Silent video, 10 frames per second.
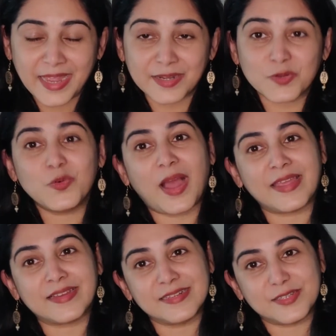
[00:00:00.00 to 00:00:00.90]
and who
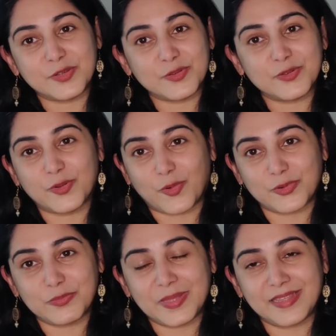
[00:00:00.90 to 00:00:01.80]
I continue to grow
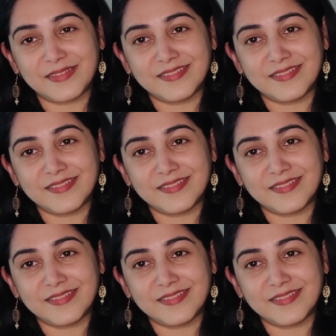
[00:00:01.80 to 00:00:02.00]
to be.